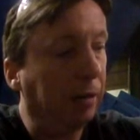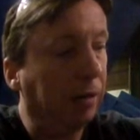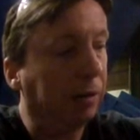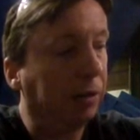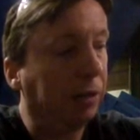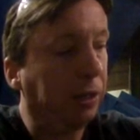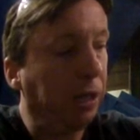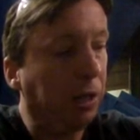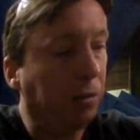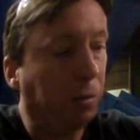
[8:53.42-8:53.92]

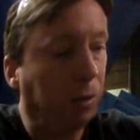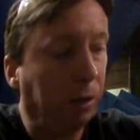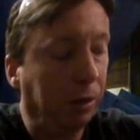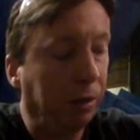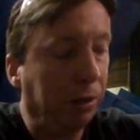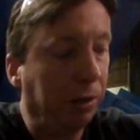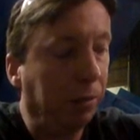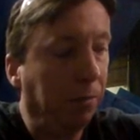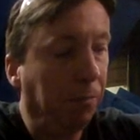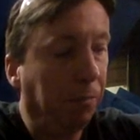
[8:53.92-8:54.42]

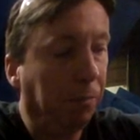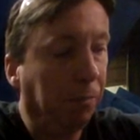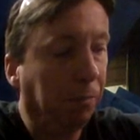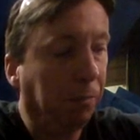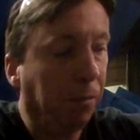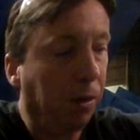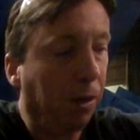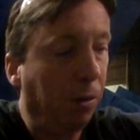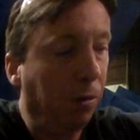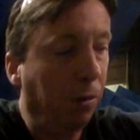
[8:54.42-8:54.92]
sequence,
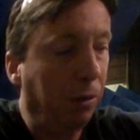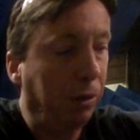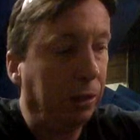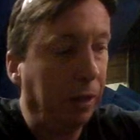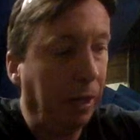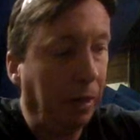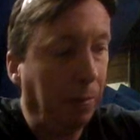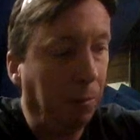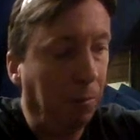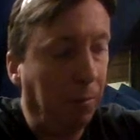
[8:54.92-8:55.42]
which
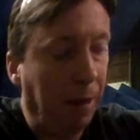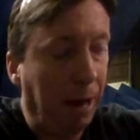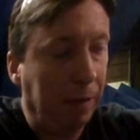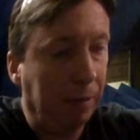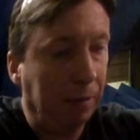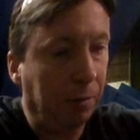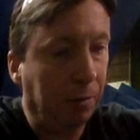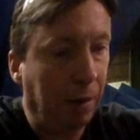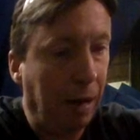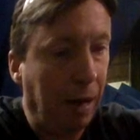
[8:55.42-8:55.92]
then will
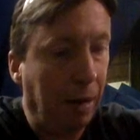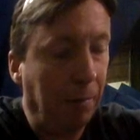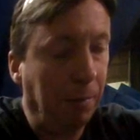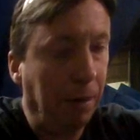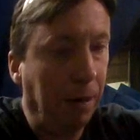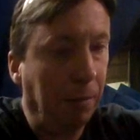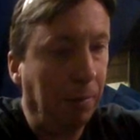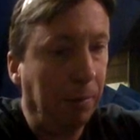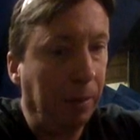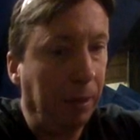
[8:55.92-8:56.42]
back the ram
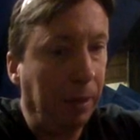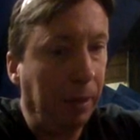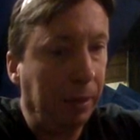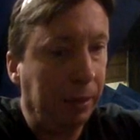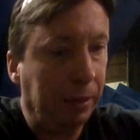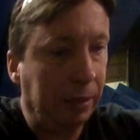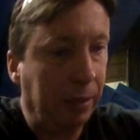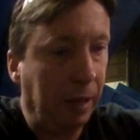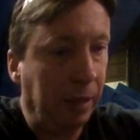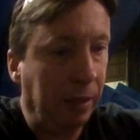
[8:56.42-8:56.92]
up and
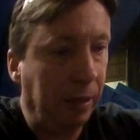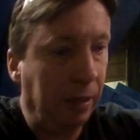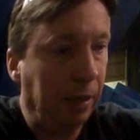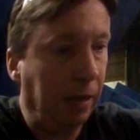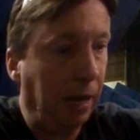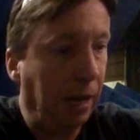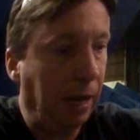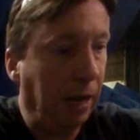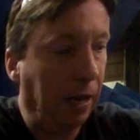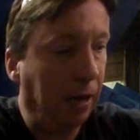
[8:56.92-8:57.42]
extend
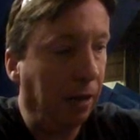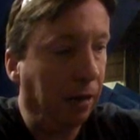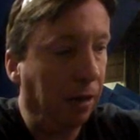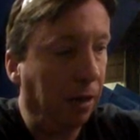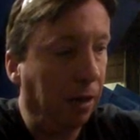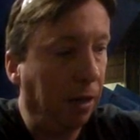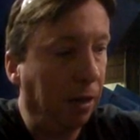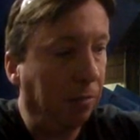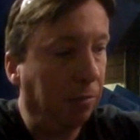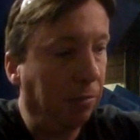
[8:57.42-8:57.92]
it
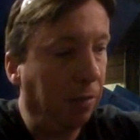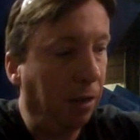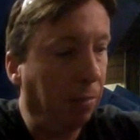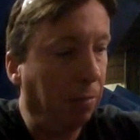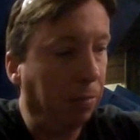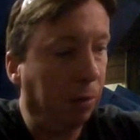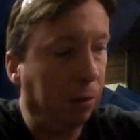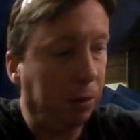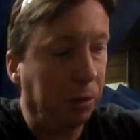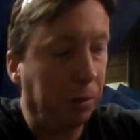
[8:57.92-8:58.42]

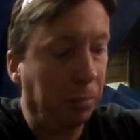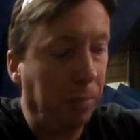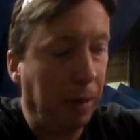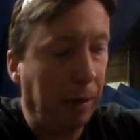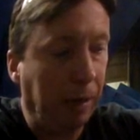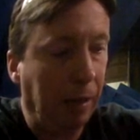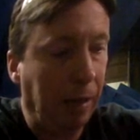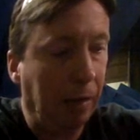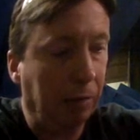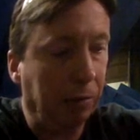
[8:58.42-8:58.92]
and push the
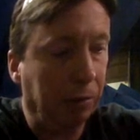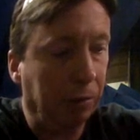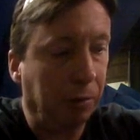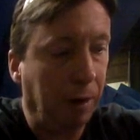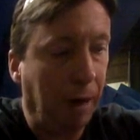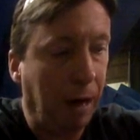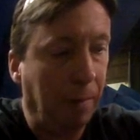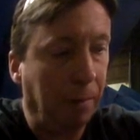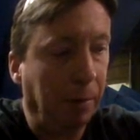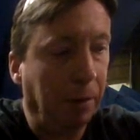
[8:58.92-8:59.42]
bale out and
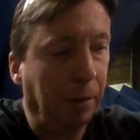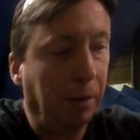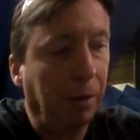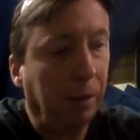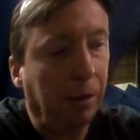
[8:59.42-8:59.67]
strap it.